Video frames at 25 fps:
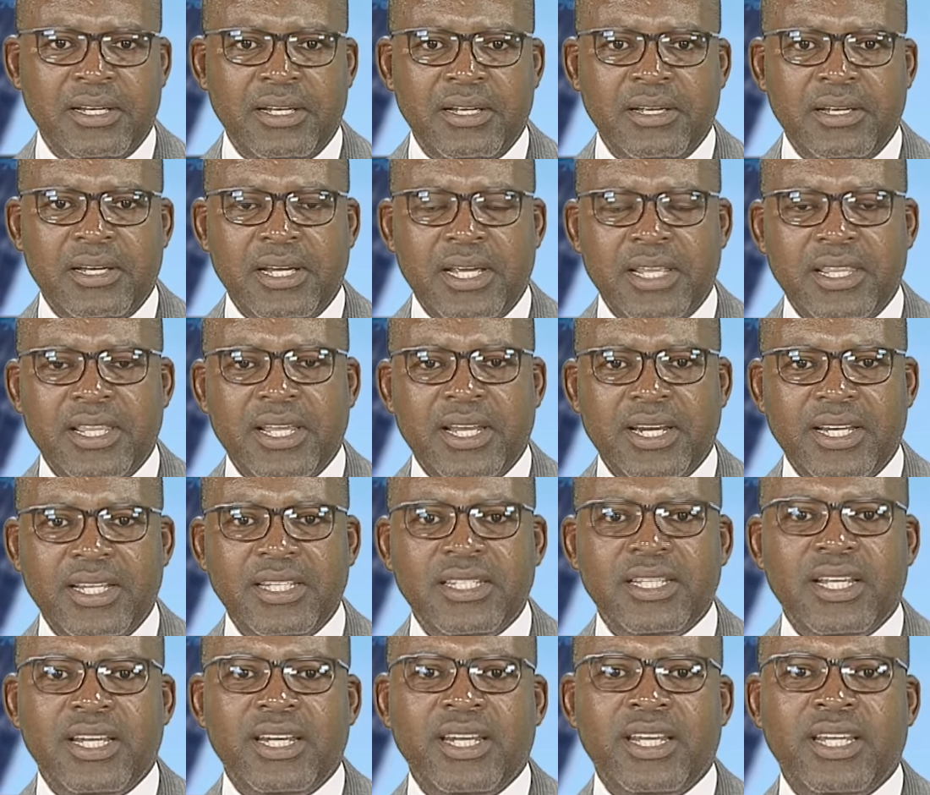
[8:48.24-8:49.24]
And the
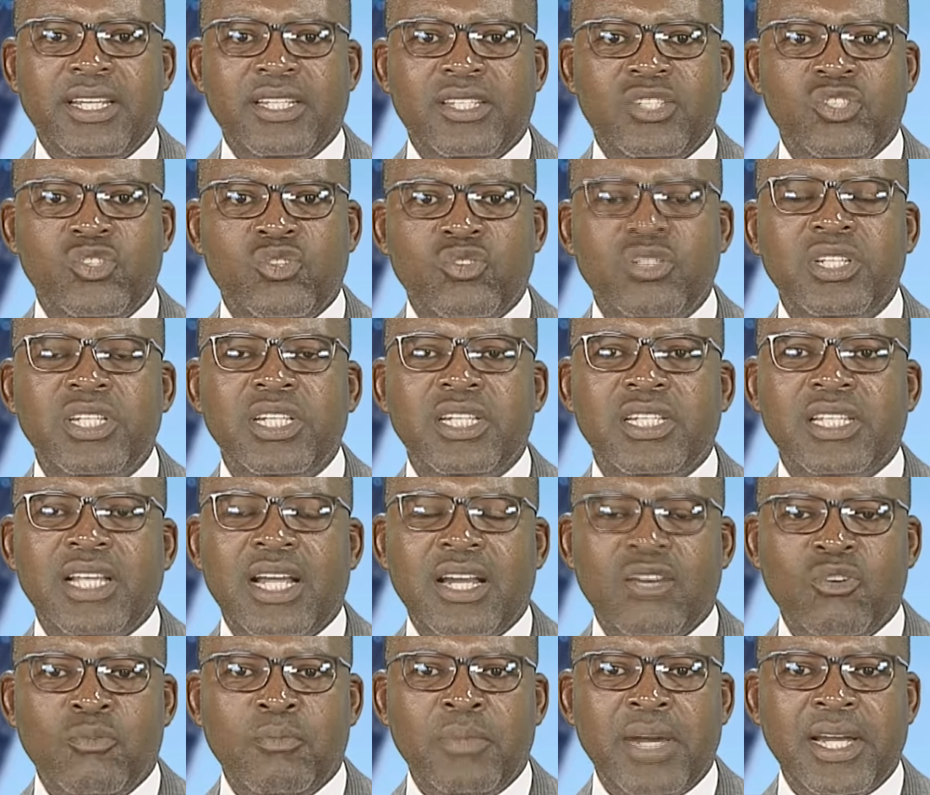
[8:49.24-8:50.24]
reason is duties are
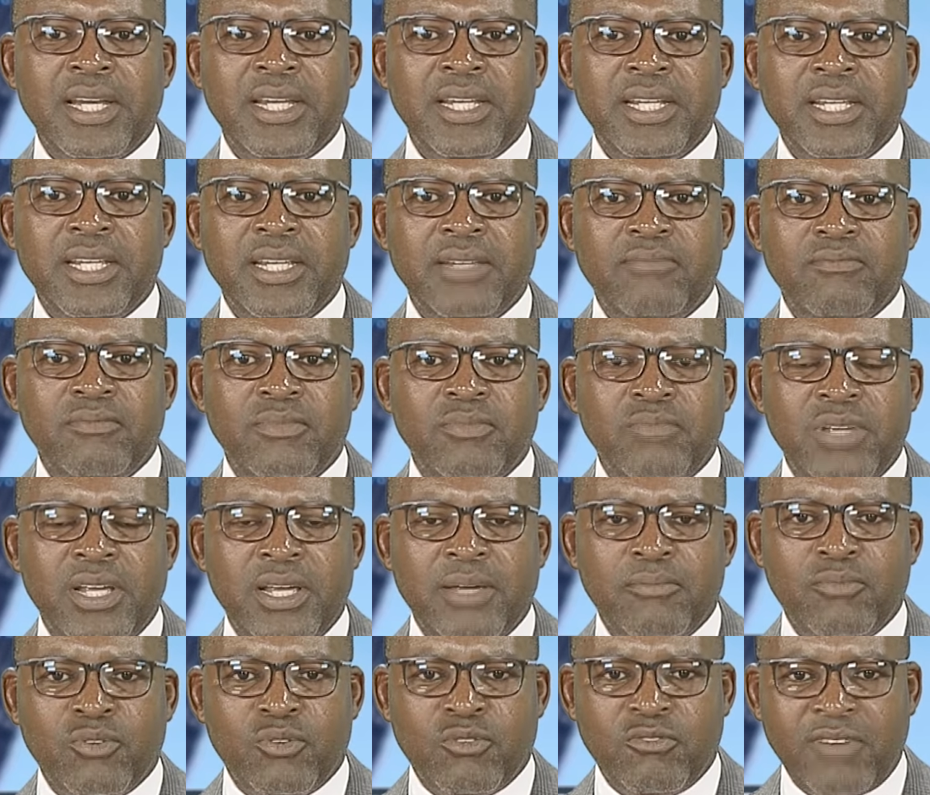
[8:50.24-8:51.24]
normally
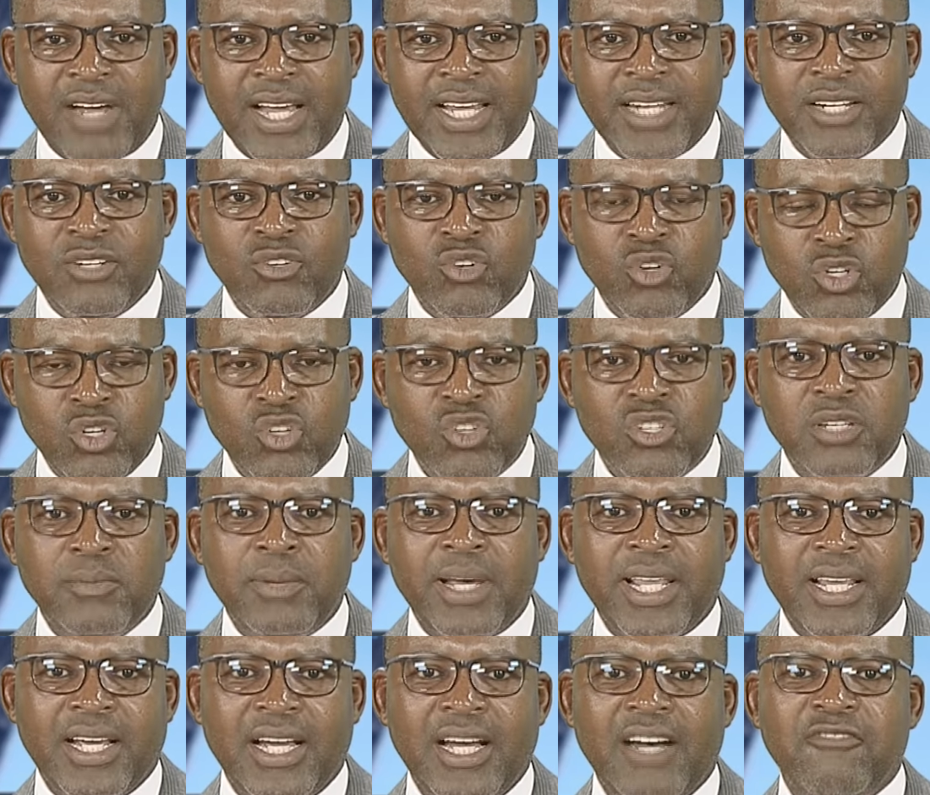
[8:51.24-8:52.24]
provided or used by
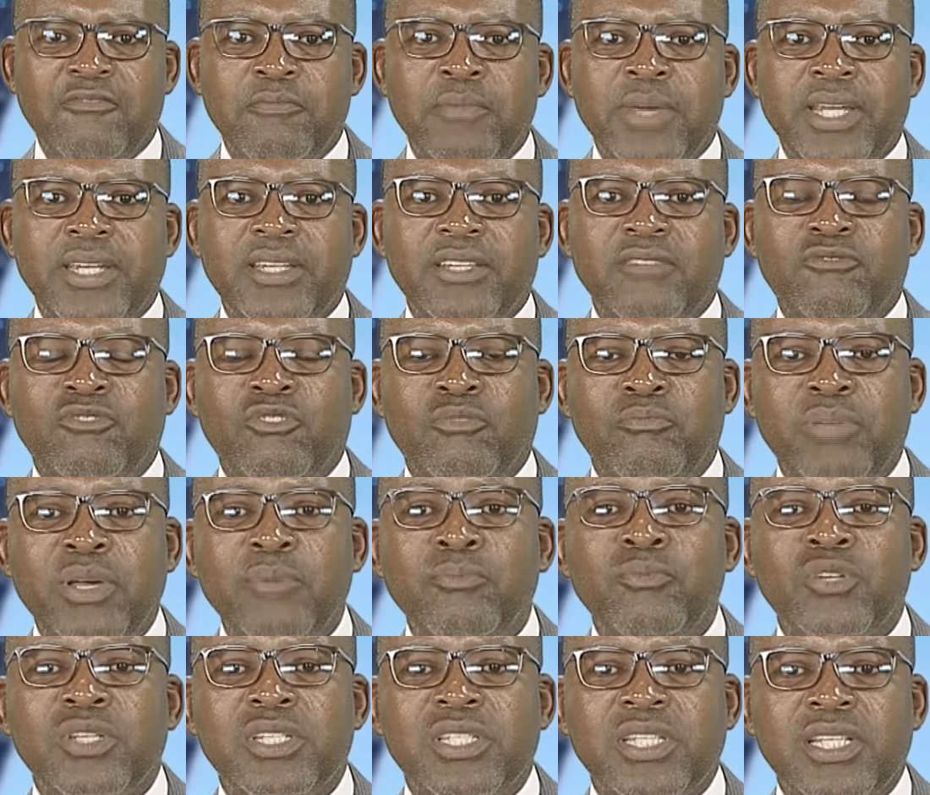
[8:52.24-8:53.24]
the government for
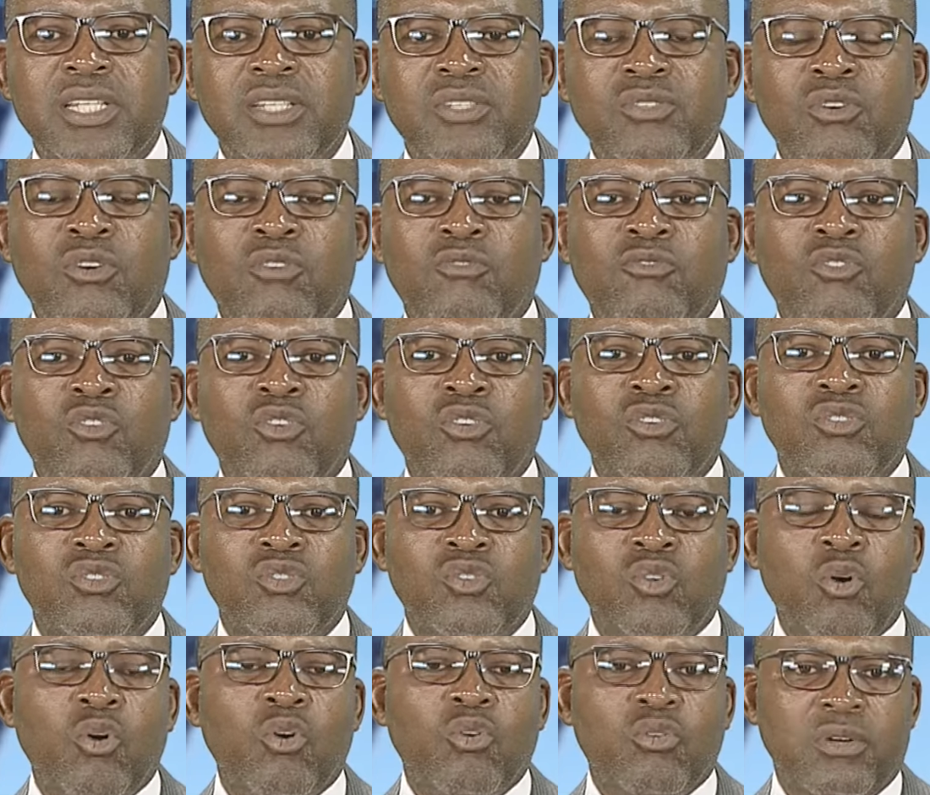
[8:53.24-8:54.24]
purposes of
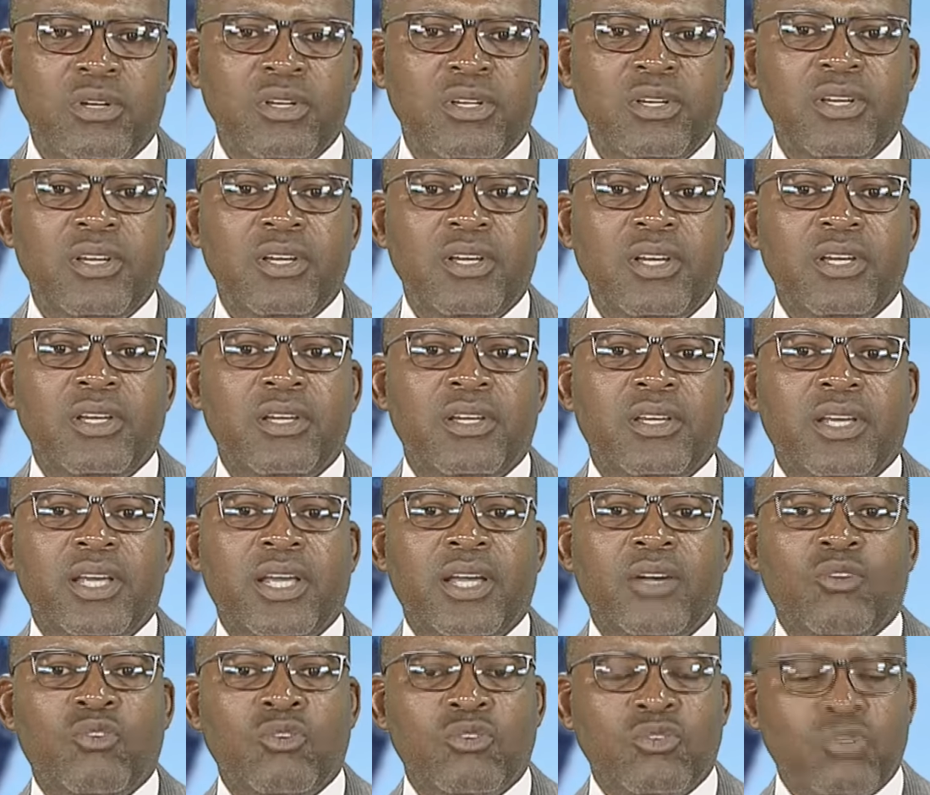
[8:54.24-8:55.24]
control,
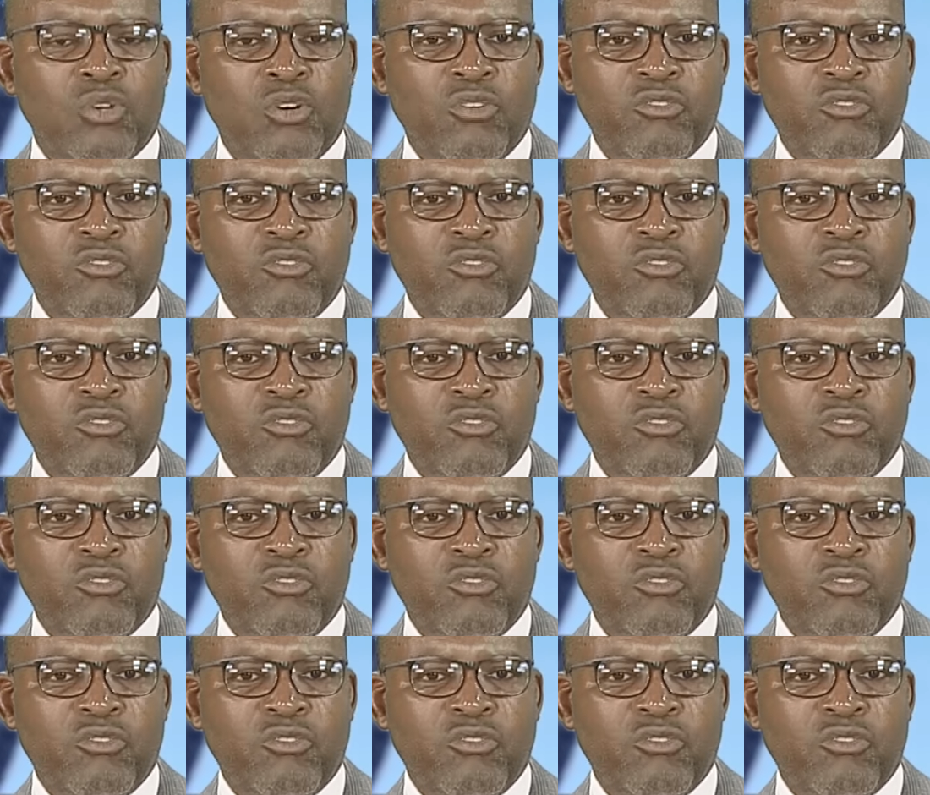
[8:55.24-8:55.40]
control of